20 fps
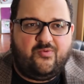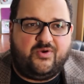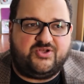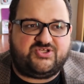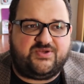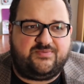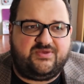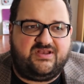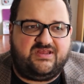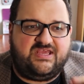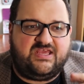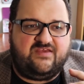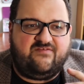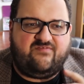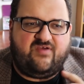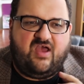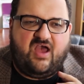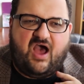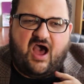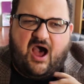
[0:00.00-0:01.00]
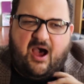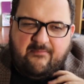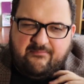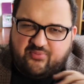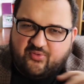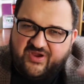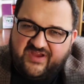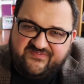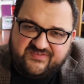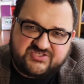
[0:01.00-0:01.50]
which I'm gonna give a
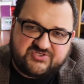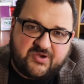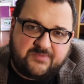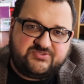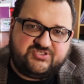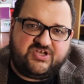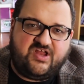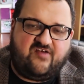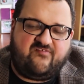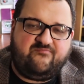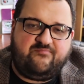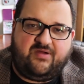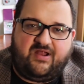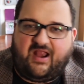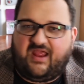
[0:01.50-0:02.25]
brief description of,